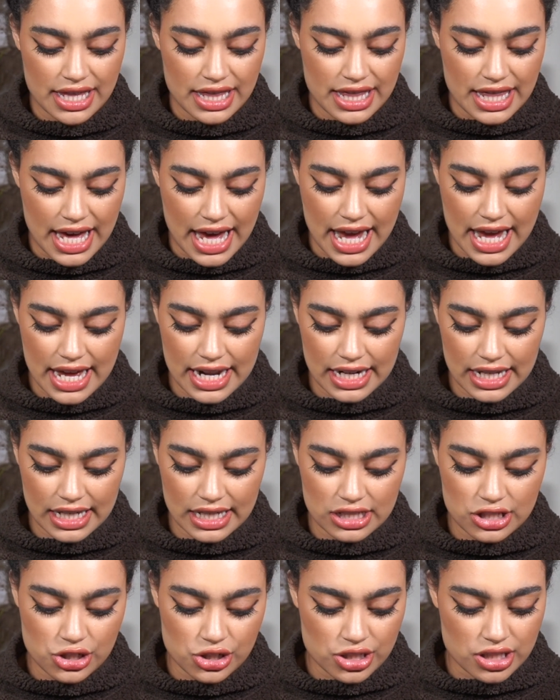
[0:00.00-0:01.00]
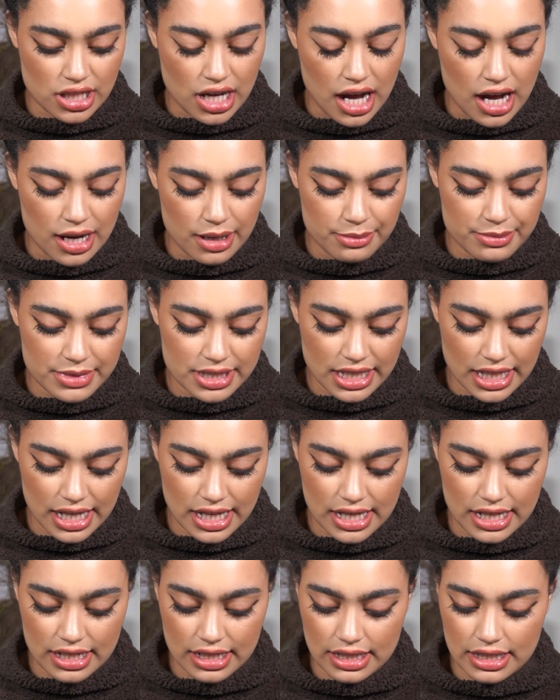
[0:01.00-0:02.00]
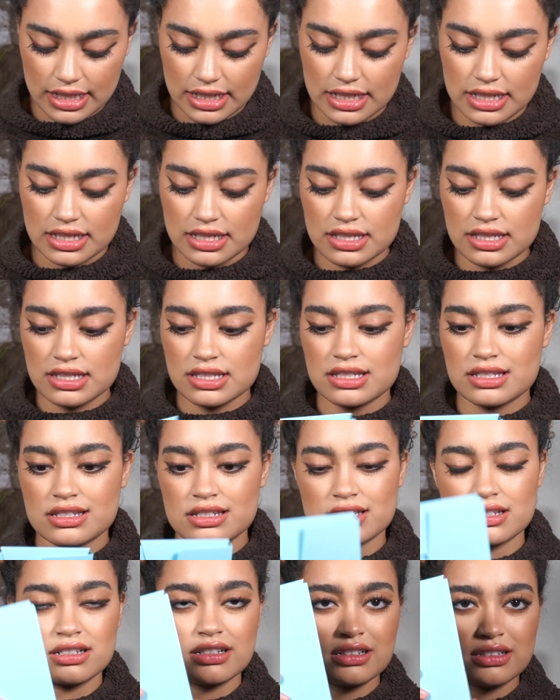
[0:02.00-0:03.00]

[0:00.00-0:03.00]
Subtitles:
that it just comes in this